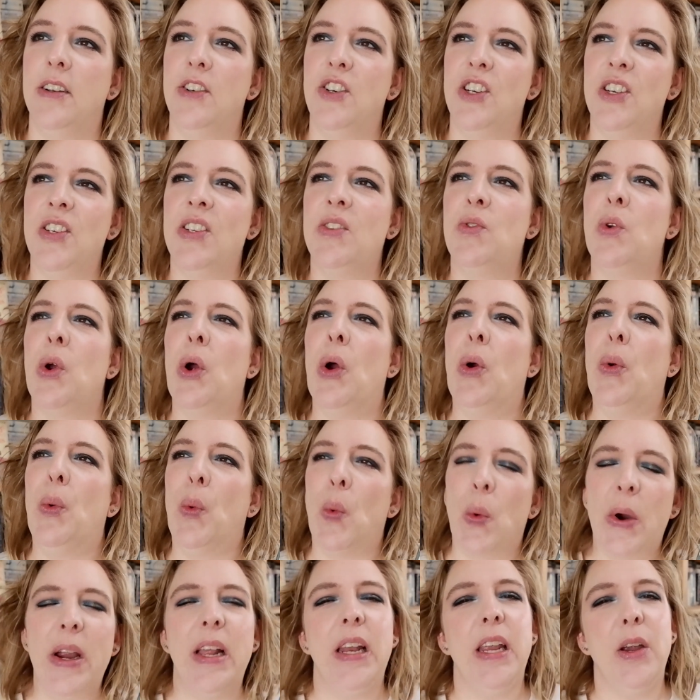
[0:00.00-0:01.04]
just
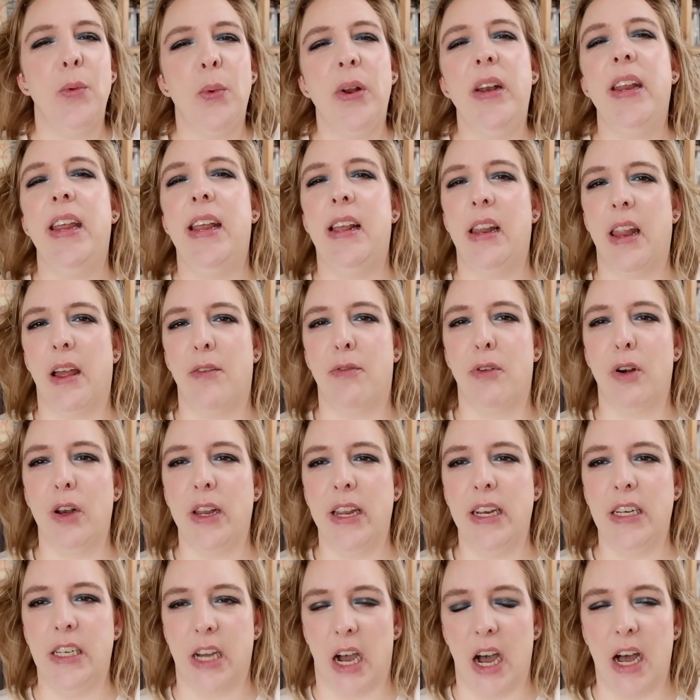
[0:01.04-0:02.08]
really, really
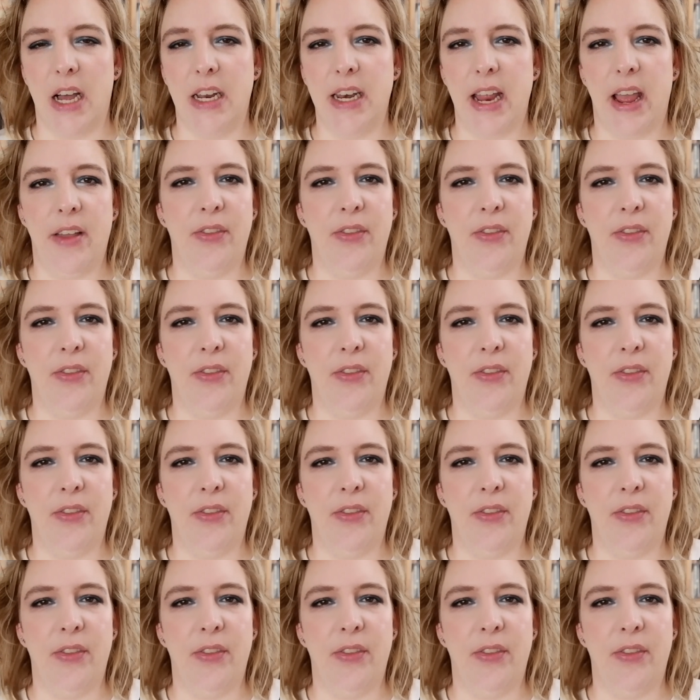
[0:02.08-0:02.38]
cleverly done,